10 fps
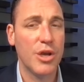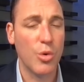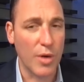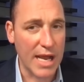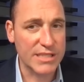
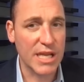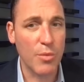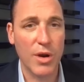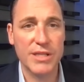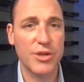who are asking
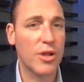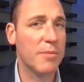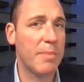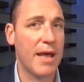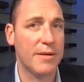what it's all
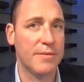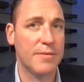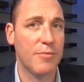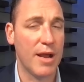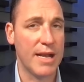about
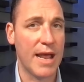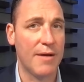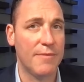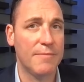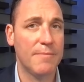right now.